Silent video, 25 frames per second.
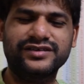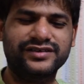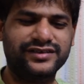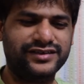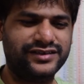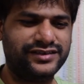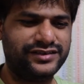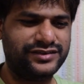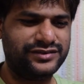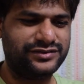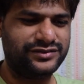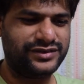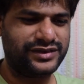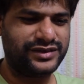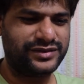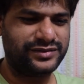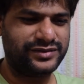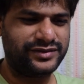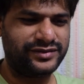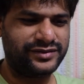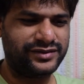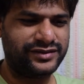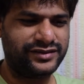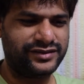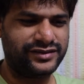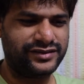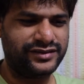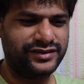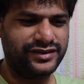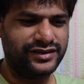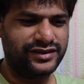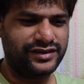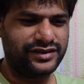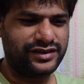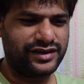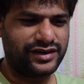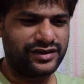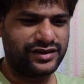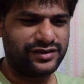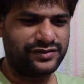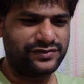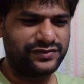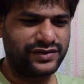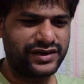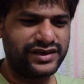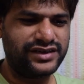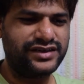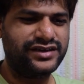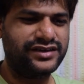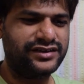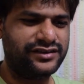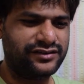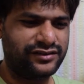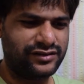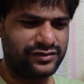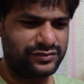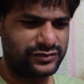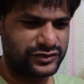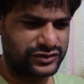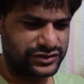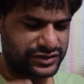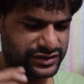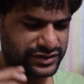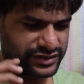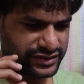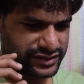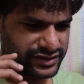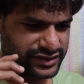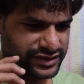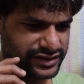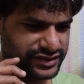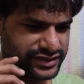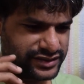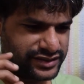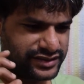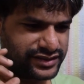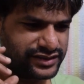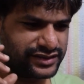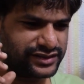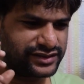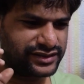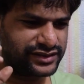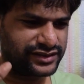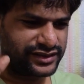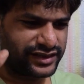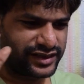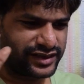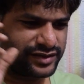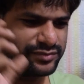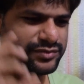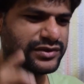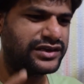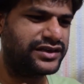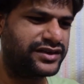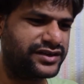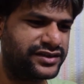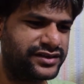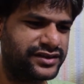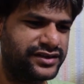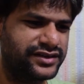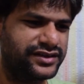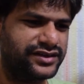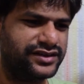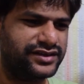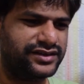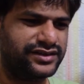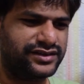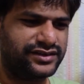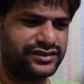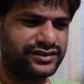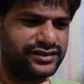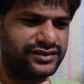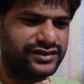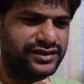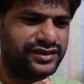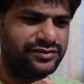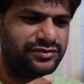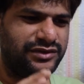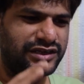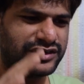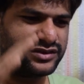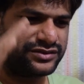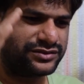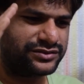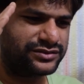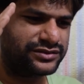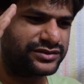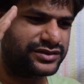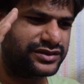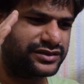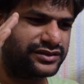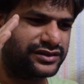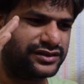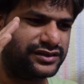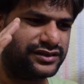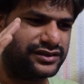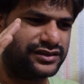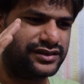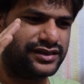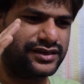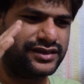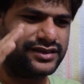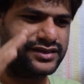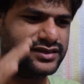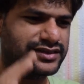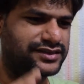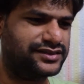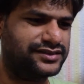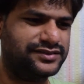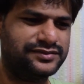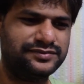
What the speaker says: And you can find almost in a single API they may use like